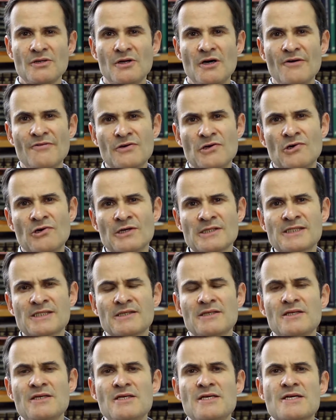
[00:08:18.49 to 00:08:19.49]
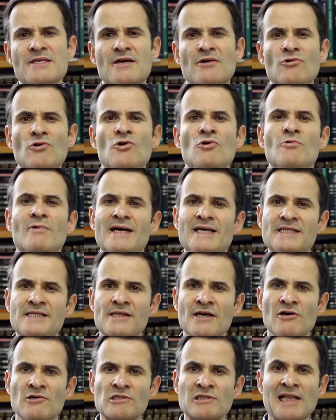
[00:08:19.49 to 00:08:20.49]
Of course, there are always
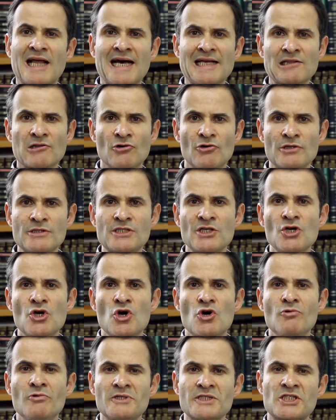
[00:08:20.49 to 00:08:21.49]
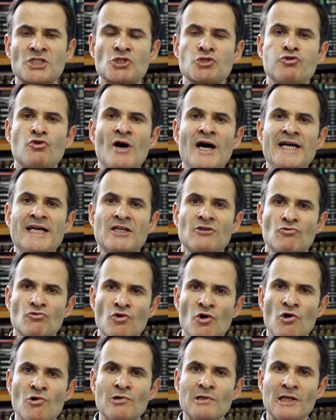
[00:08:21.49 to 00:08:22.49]
those landlords who will try and
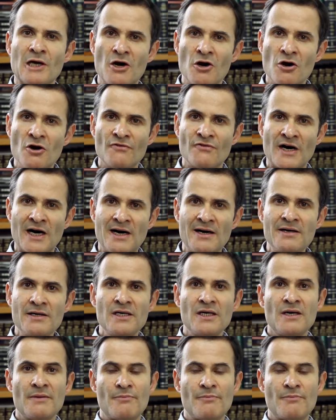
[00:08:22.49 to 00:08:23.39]
roll over